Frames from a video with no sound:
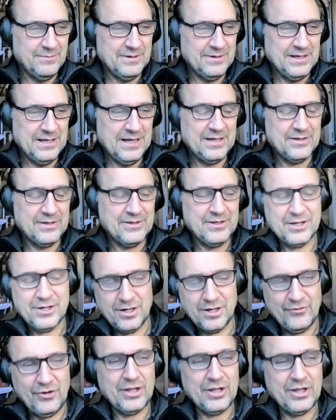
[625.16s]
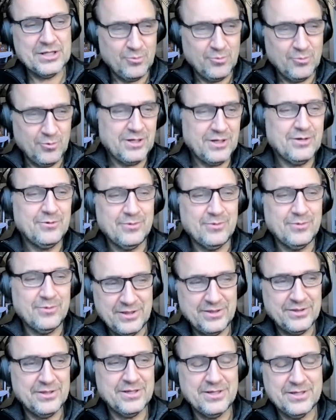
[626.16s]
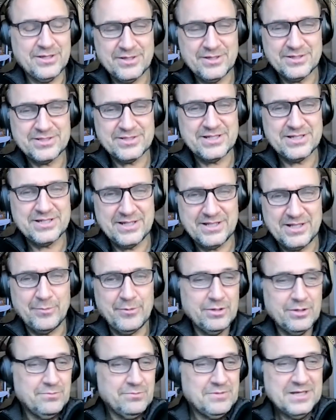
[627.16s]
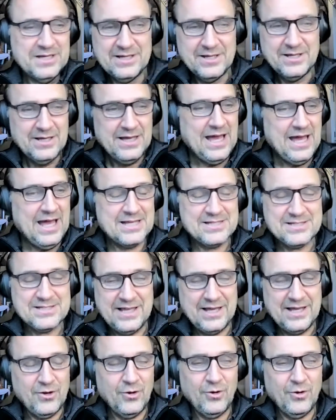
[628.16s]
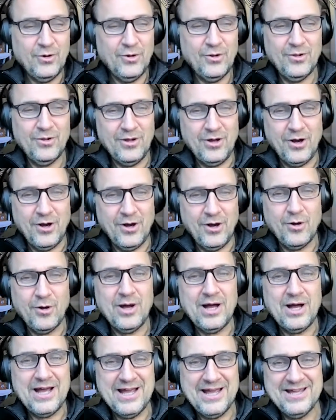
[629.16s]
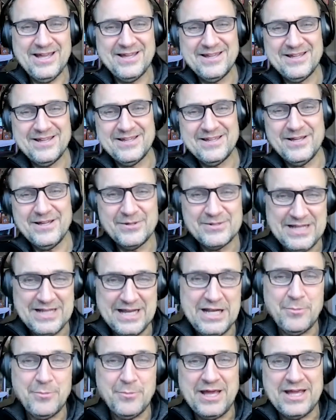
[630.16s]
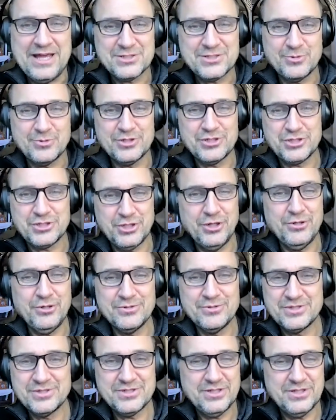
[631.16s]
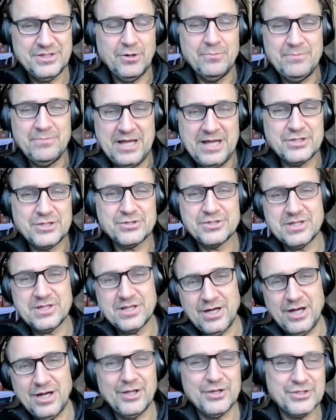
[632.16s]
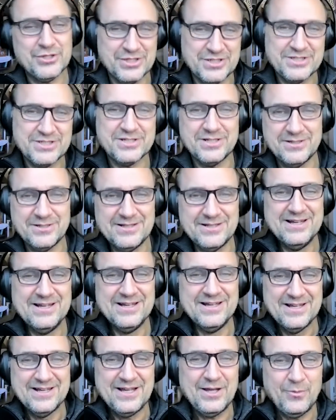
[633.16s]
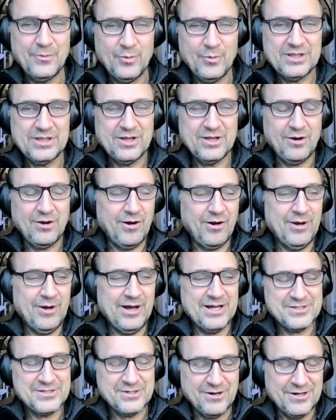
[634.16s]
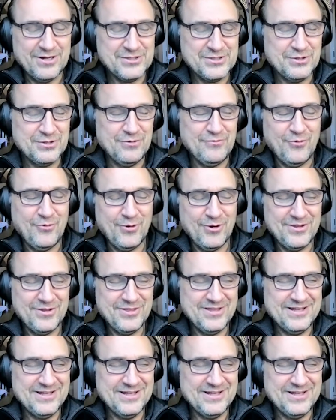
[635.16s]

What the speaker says: Anthony Carnevale's work with the CEW has that whole ROI database, which shows majors and colleges and what the ROIs are and so forth.